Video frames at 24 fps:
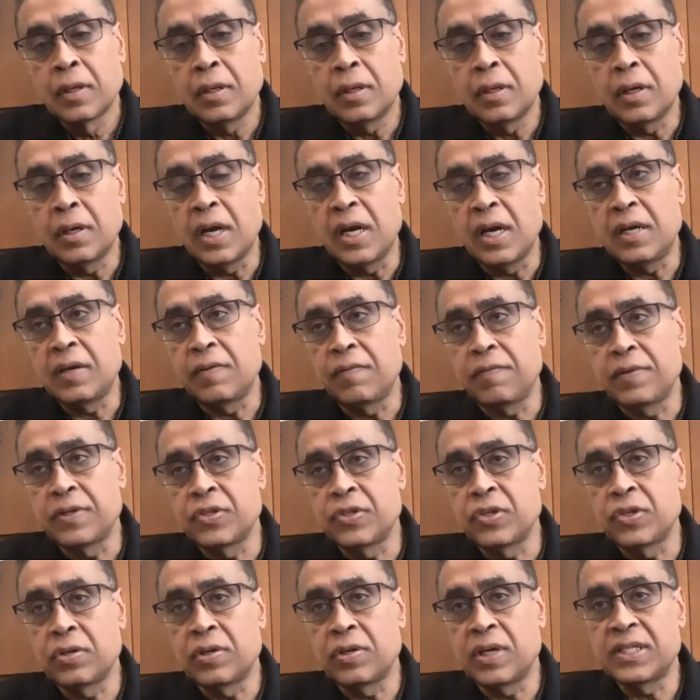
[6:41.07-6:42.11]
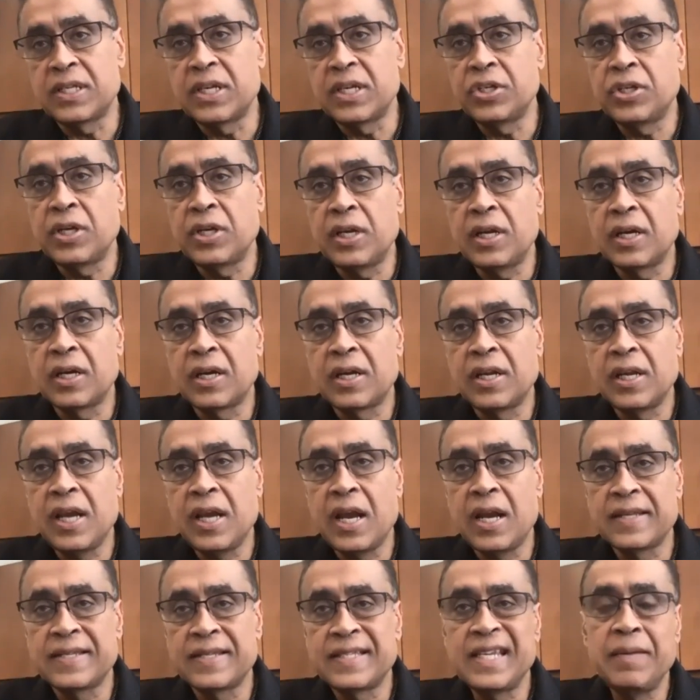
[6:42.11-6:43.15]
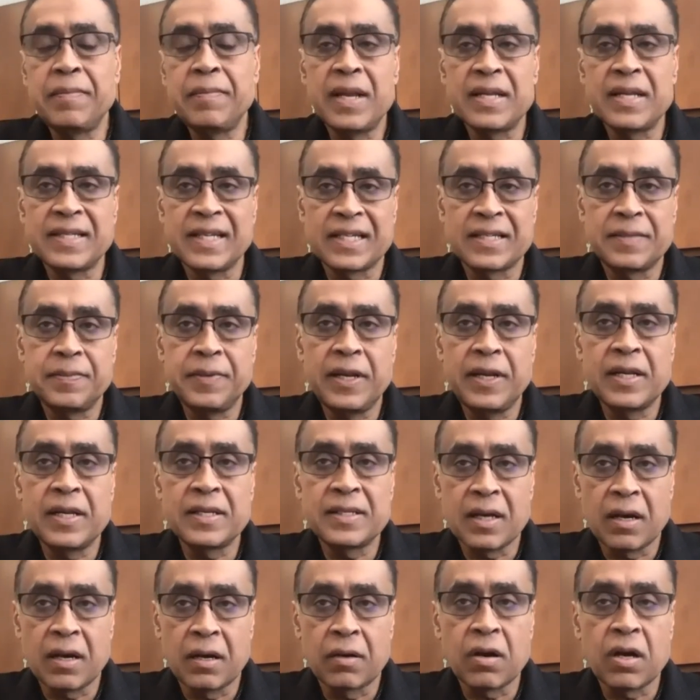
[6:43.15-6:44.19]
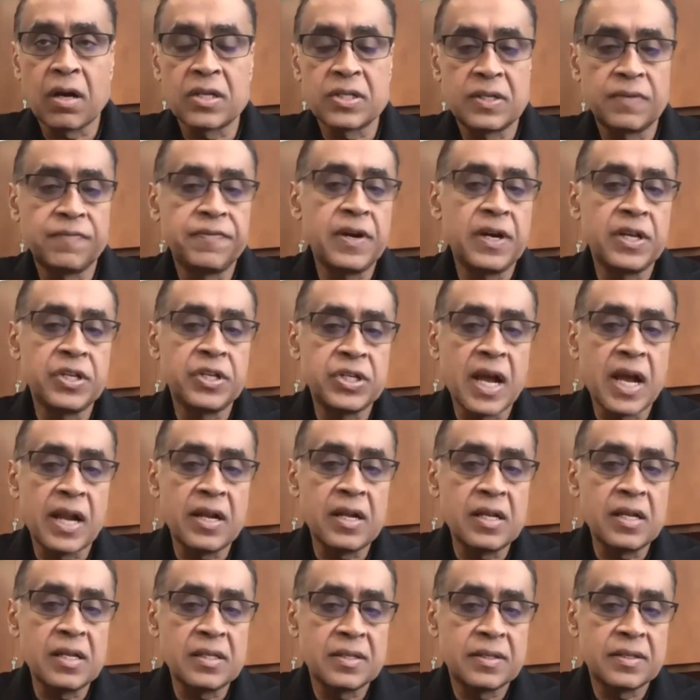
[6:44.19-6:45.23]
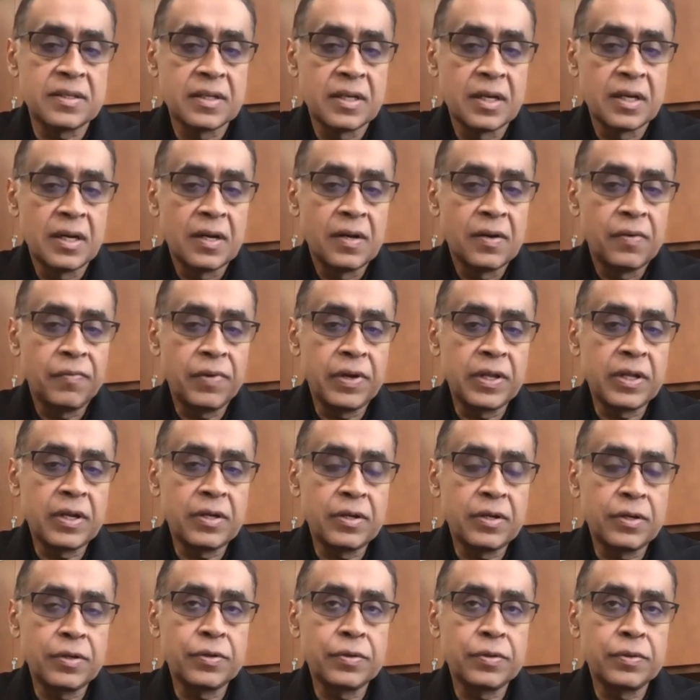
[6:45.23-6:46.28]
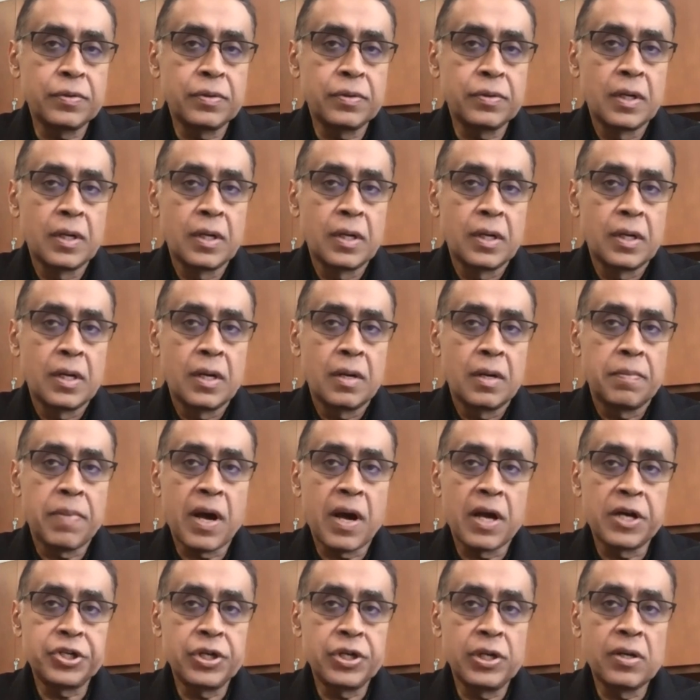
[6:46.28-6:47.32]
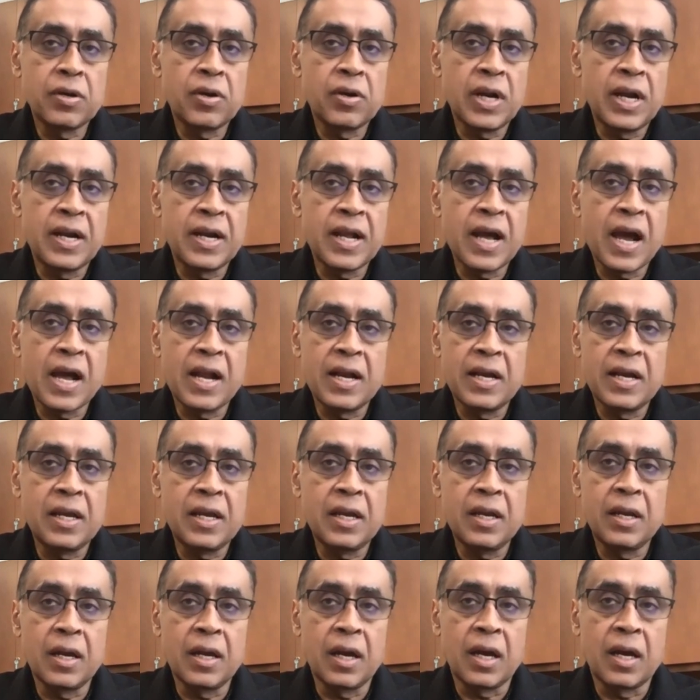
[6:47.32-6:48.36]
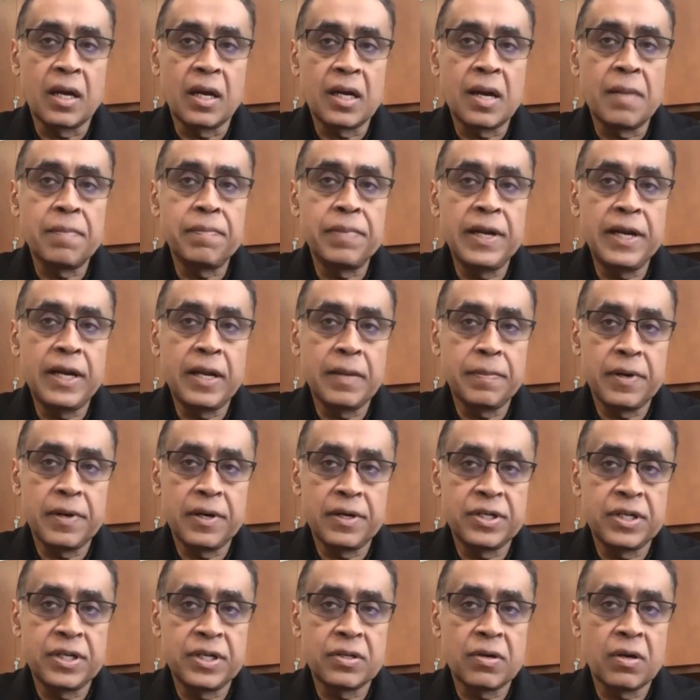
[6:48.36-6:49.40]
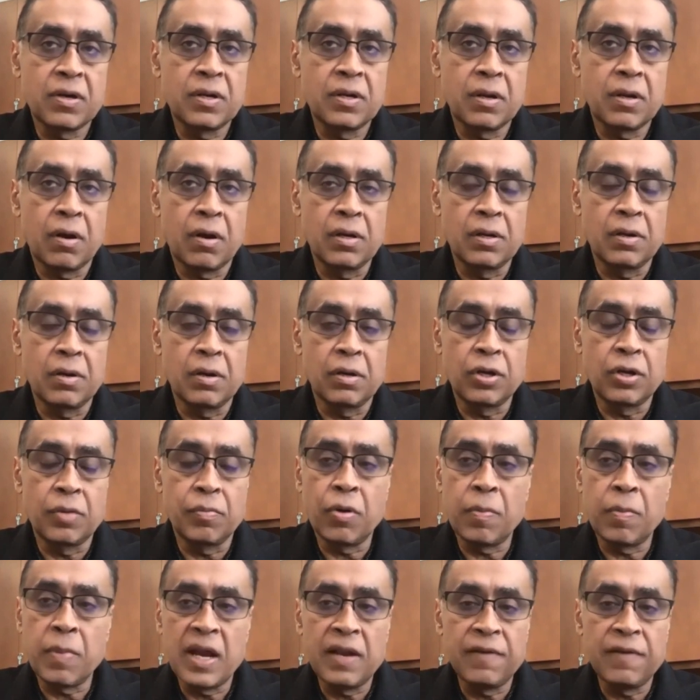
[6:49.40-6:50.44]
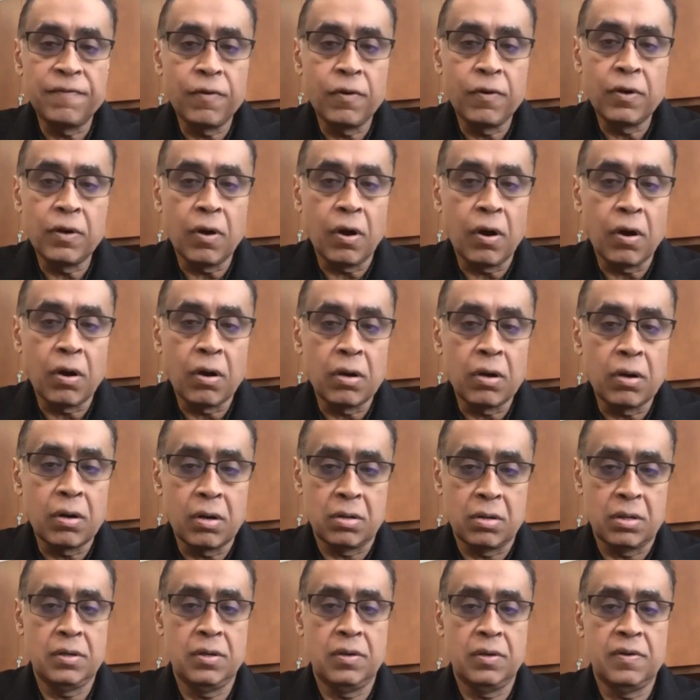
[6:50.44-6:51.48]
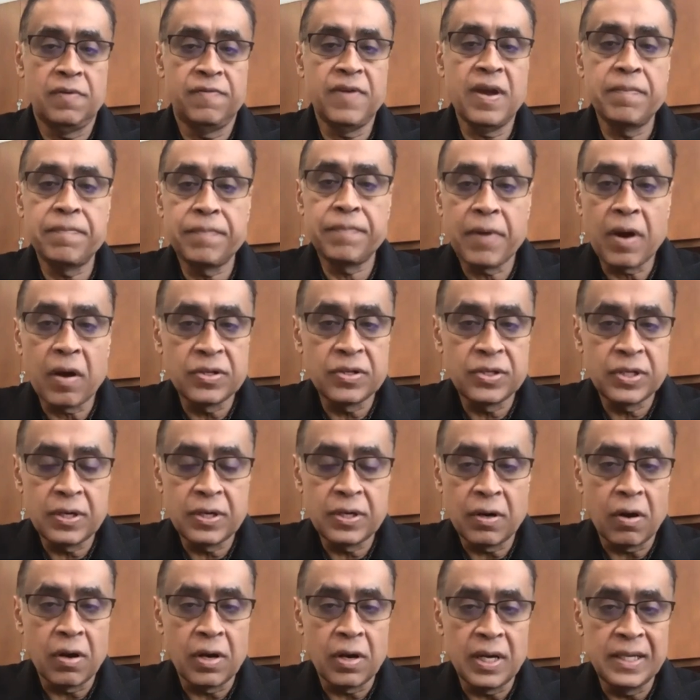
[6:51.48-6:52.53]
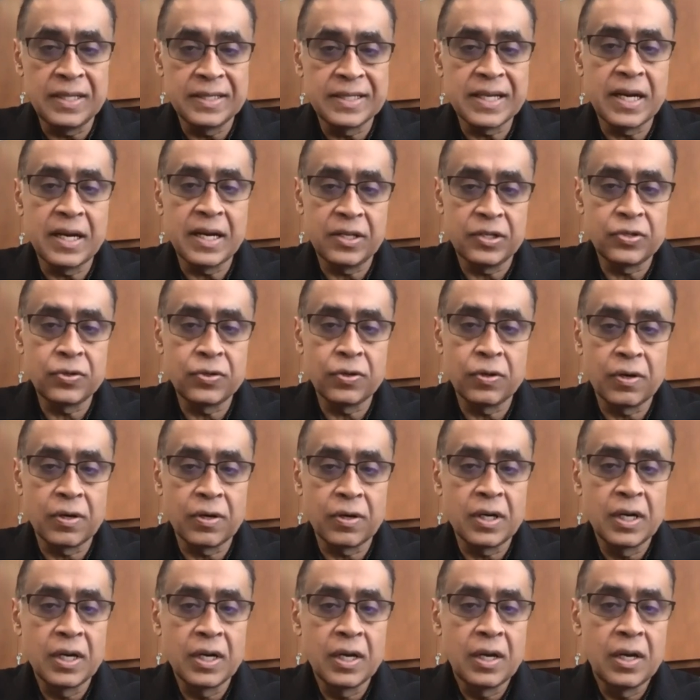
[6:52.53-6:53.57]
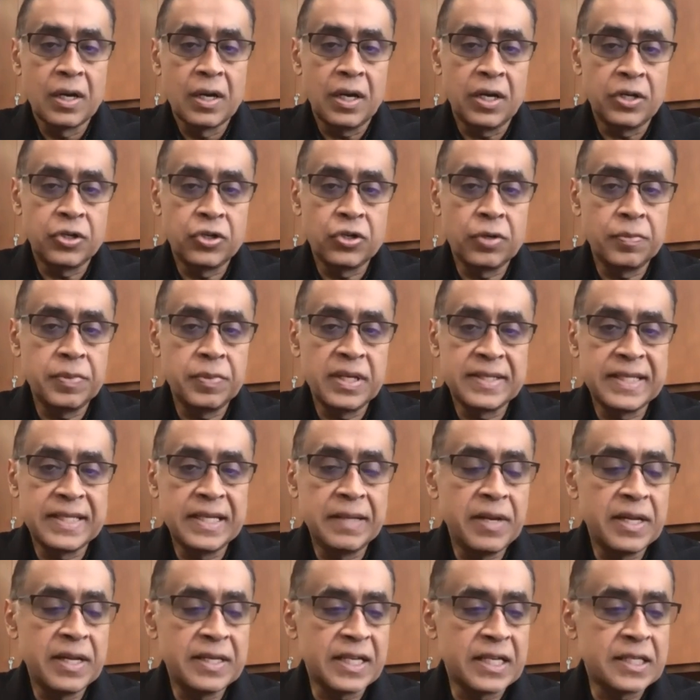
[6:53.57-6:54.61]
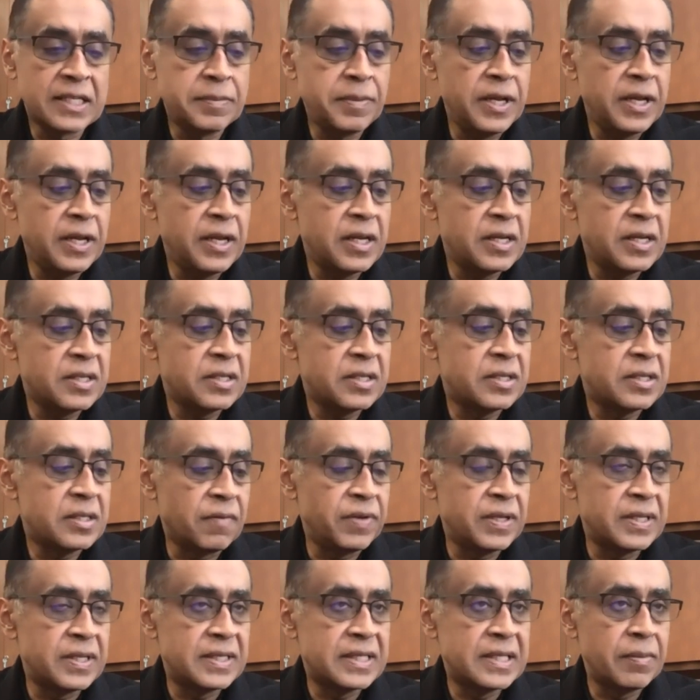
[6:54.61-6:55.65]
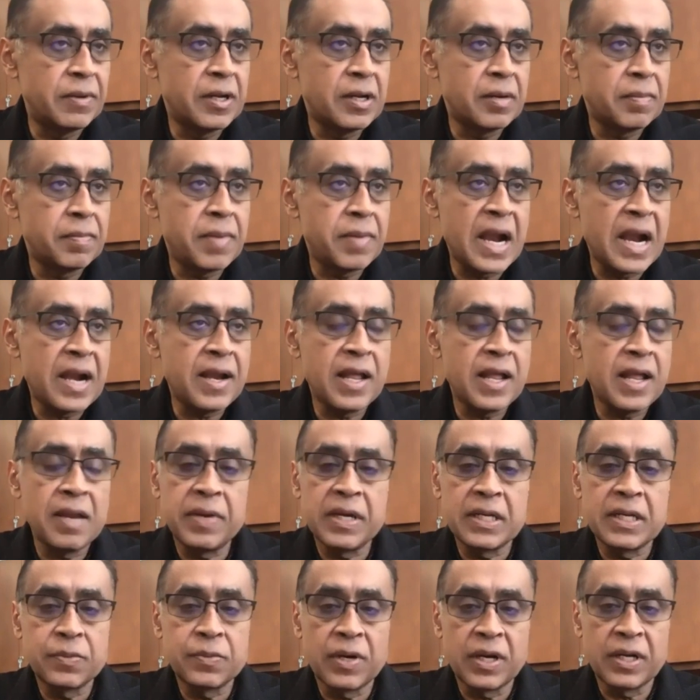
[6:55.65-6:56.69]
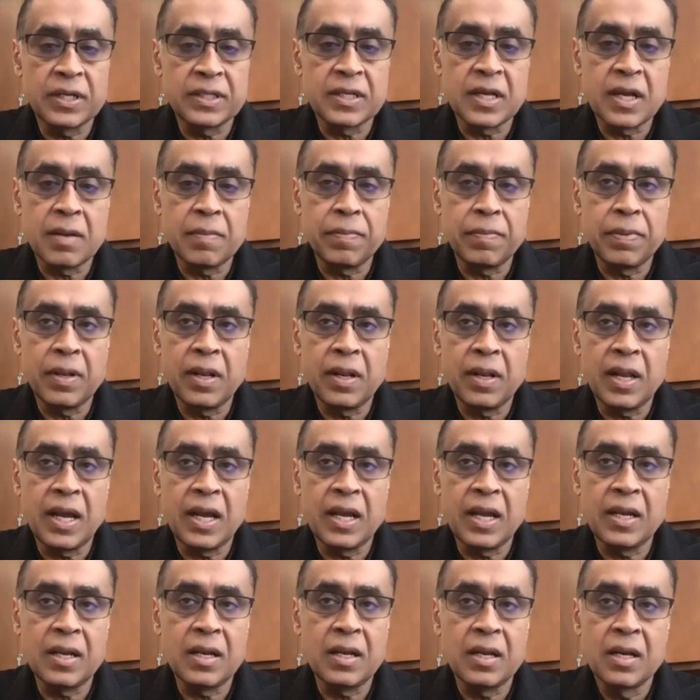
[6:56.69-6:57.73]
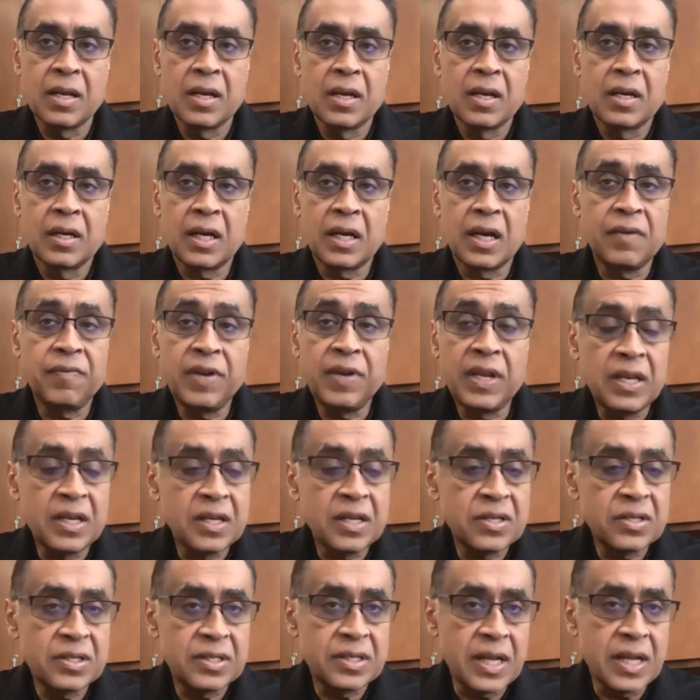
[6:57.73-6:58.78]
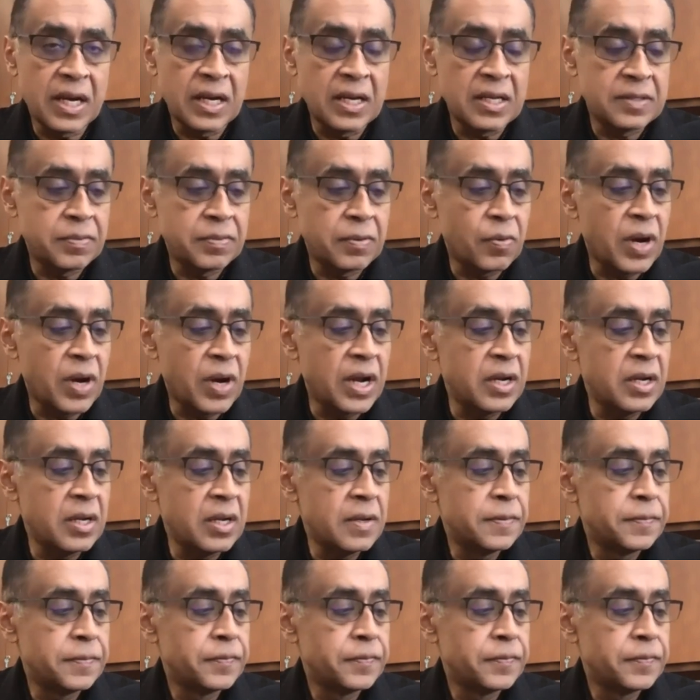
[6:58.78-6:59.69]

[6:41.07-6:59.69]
right? So essentially create a seamless experience across different channels, whether you partially or entirely complete a purchase on your mobile phone or on your web browser or inside a store. It should be a seamless experience with similar brand elements, for example, and convenience that is provided.